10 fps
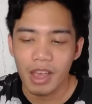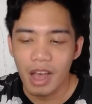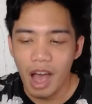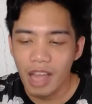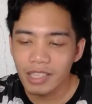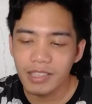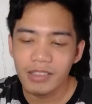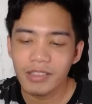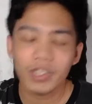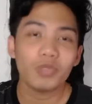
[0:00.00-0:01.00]
Honestly,
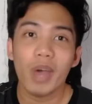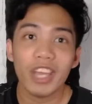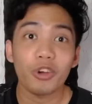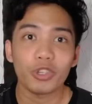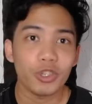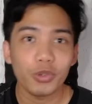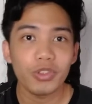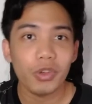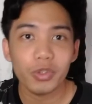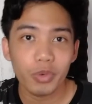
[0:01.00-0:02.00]
this is why I don't use
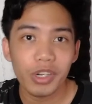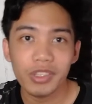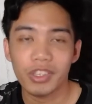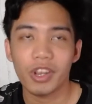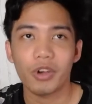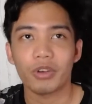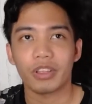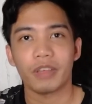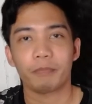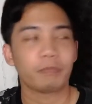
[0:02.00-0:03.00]
those words.
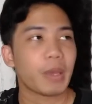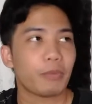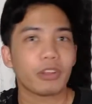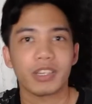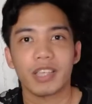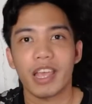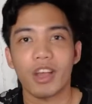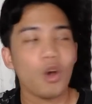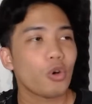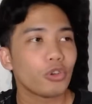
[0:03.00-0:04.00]
People are saying,
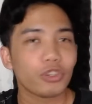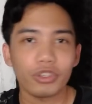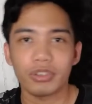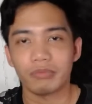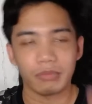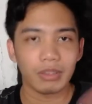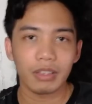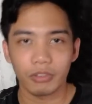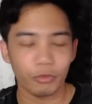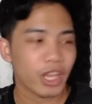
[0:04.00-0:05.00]
"Oh, you should
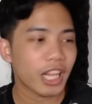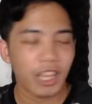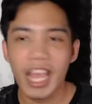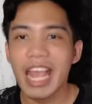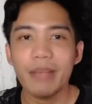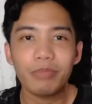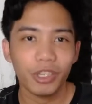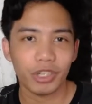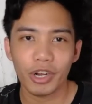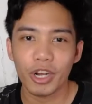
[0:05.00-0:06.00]
reclaim the
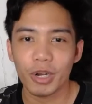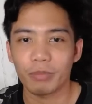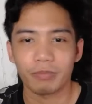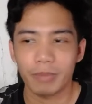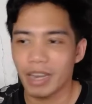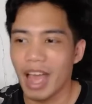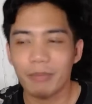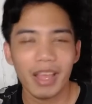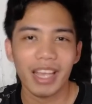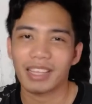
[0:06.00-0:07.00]
term," but I'm
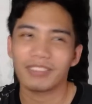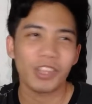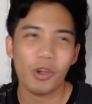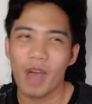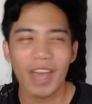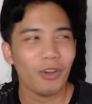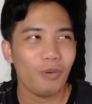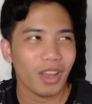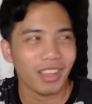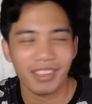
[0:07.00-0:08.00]
like, "No, I don't
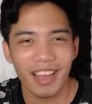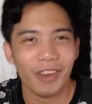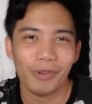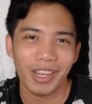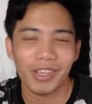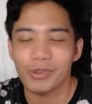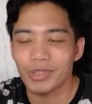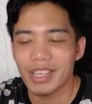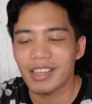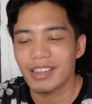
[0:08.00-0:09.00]
want to use
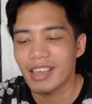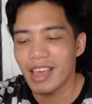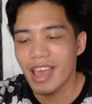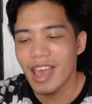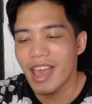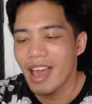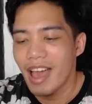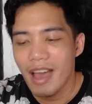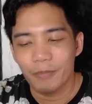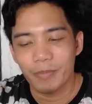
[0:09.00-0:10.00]
it
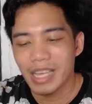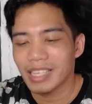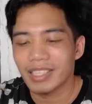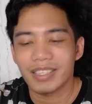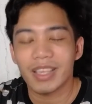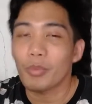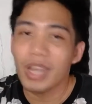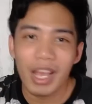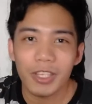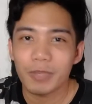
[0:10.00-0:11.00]
because someone
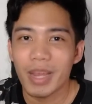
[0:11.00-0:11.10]
else might